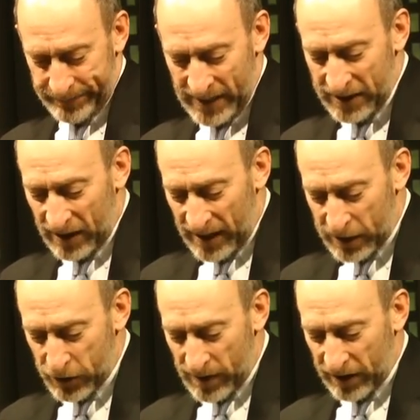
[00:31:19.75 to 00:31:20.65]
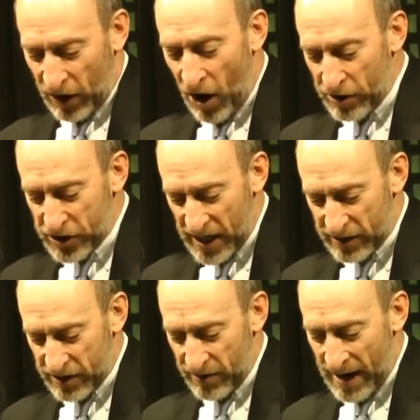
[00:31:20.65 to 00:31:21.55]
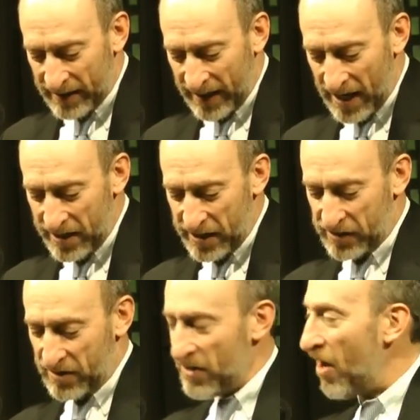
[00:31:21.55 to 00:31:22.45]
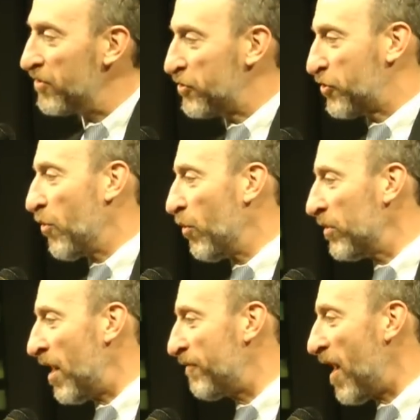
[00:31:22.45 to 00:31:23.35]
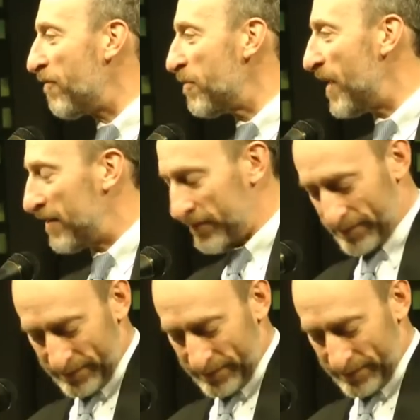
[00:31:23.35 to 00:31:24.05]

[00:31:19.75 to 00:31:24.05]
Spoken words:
He's a lecturer at the Carr Center at the Kennedy School of Government.